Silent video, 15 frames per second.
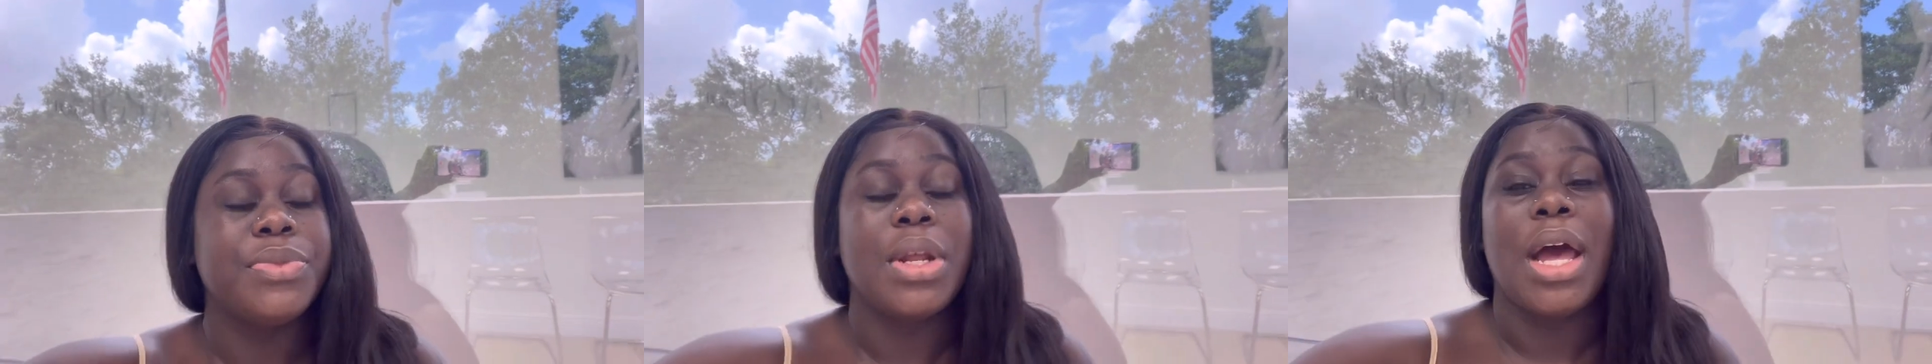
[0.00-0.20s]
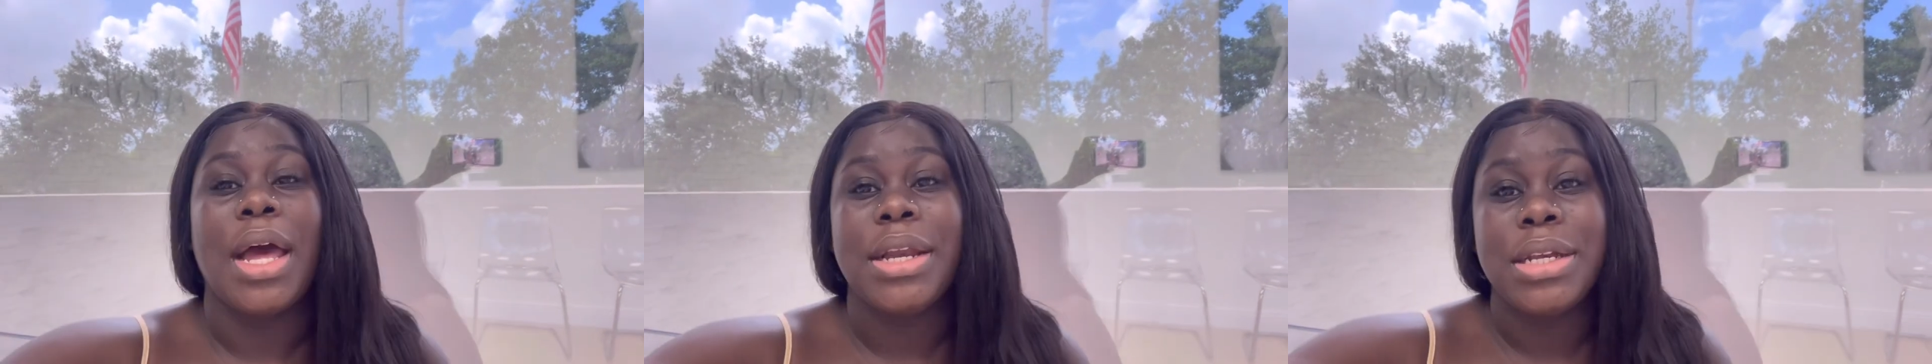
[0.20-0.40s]

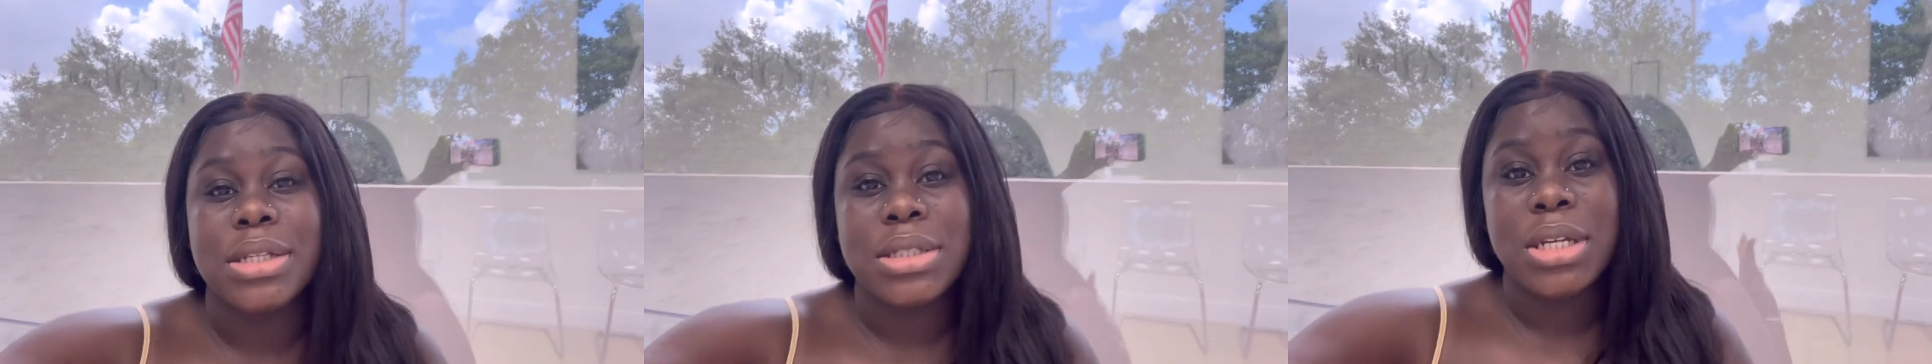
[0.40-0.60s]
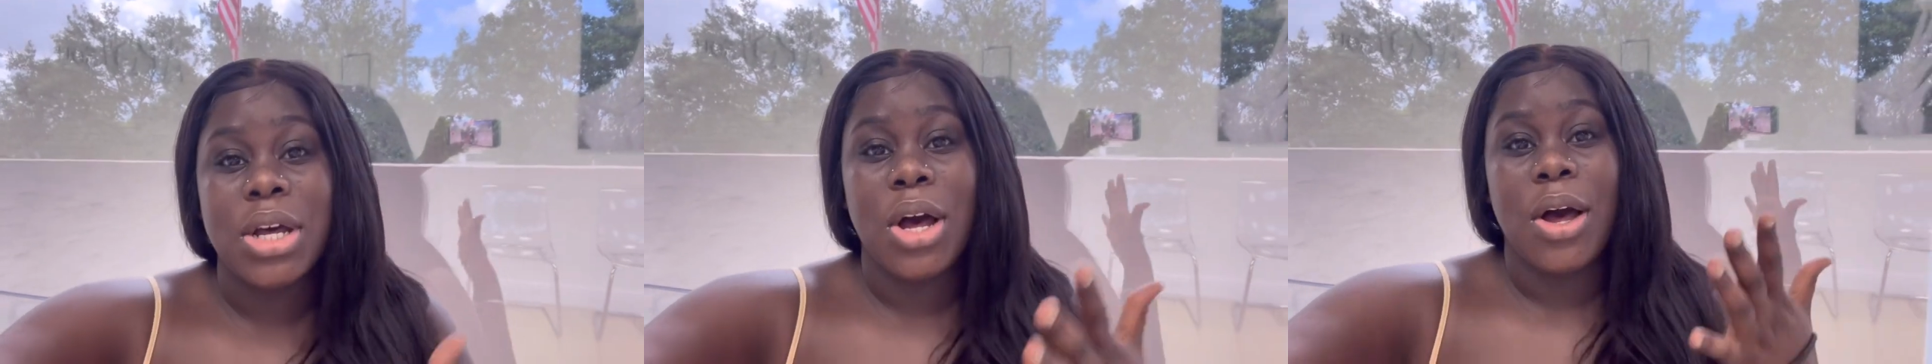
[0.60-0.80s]
I need
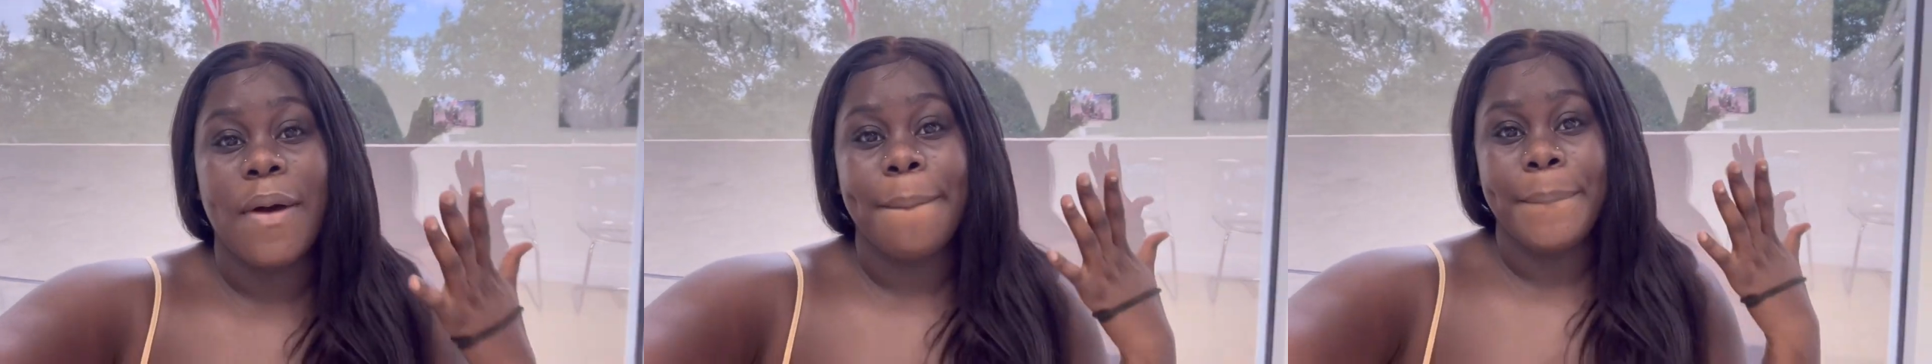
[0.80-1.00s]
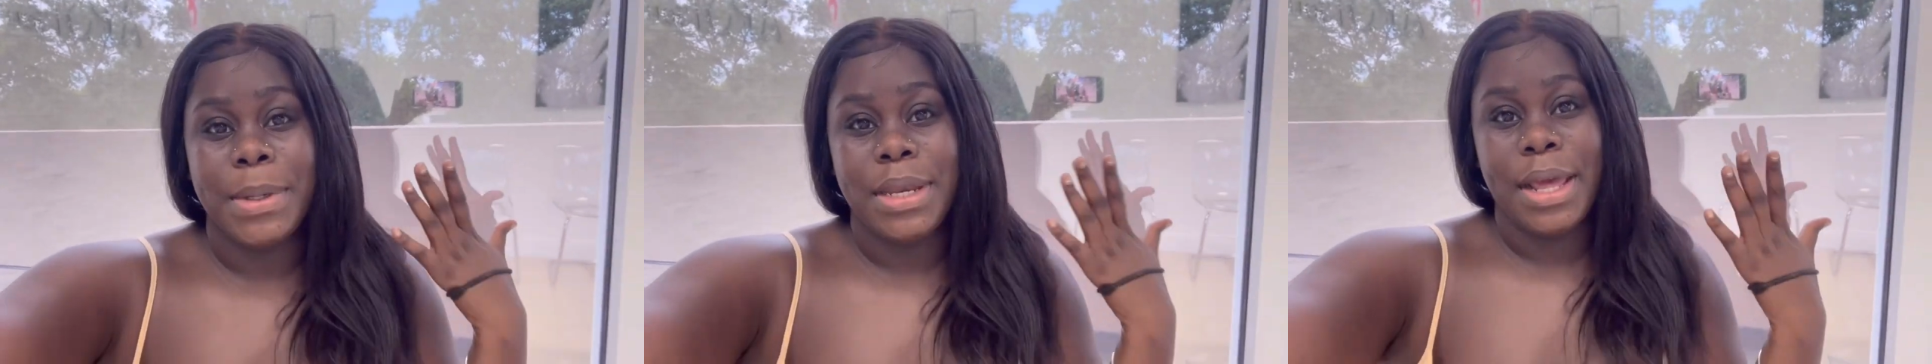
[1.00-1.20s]
to
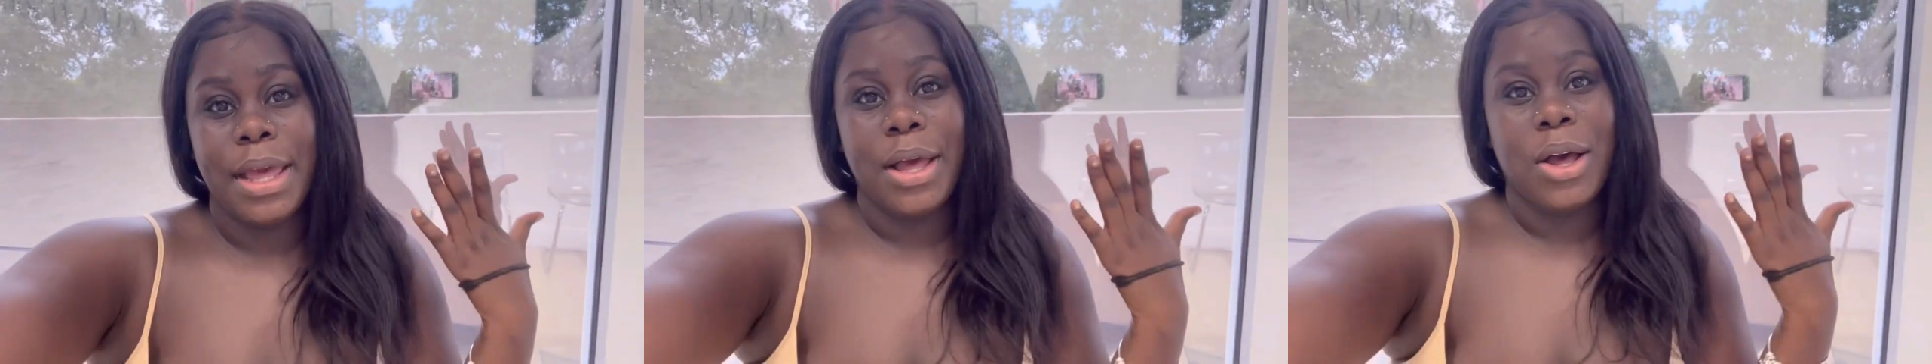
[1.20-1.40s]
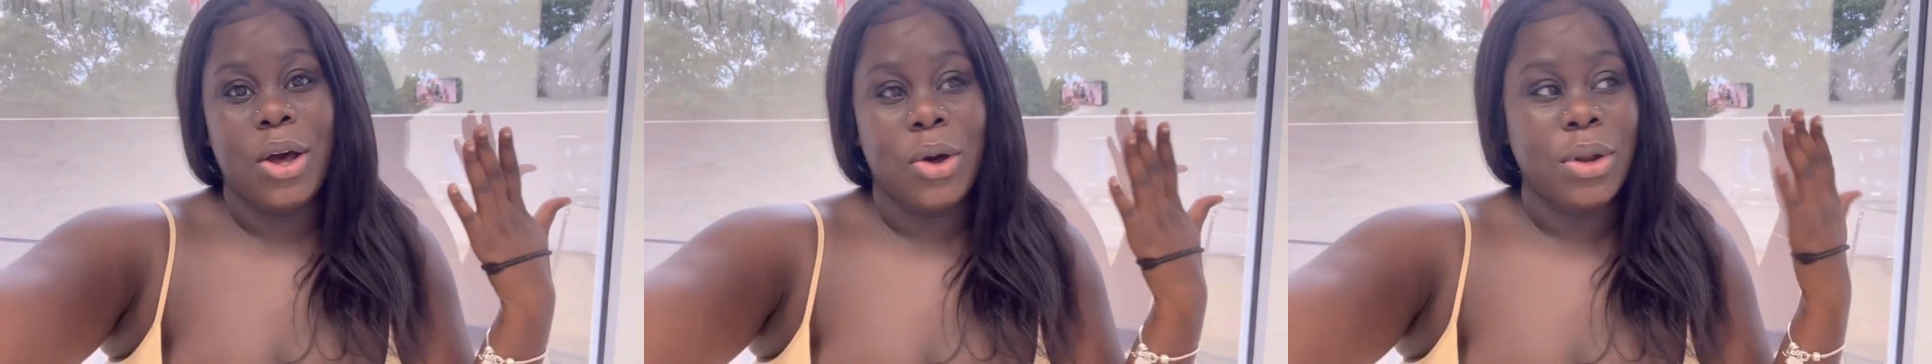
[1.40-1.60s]
calm
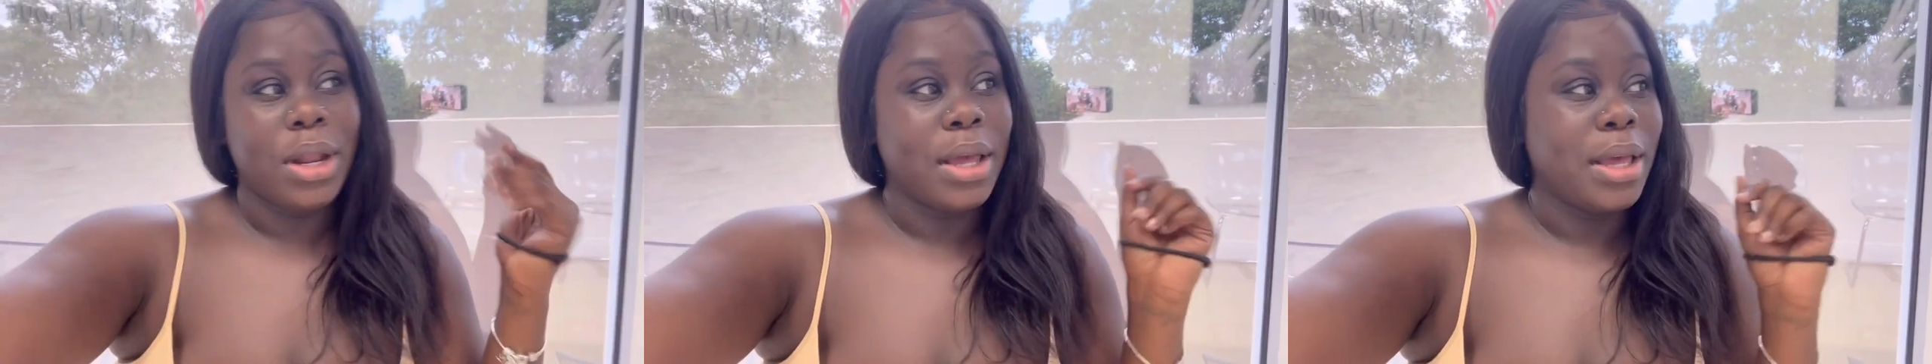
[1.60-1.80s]
down.